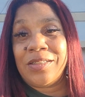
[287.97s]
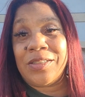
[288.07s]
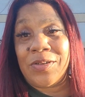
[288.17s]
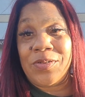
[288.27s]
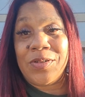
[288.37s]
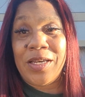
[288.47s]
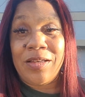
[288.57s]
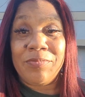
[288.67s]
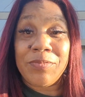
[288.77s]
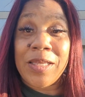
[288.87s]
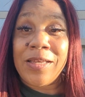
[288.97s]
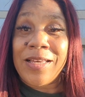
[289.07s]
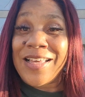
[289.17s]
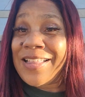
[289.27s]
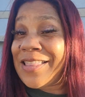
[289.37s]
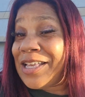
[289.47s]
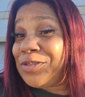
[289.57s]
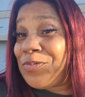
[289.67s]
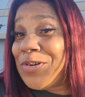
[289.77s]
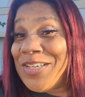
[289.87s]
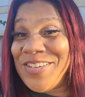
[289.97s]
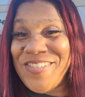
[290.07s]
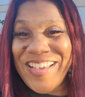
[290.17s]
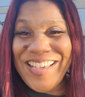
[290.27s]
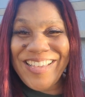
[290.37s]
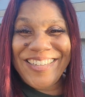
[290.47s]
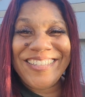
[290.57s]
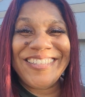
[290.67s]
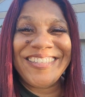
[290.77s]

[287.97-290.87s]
So yeah, that's what we're doing.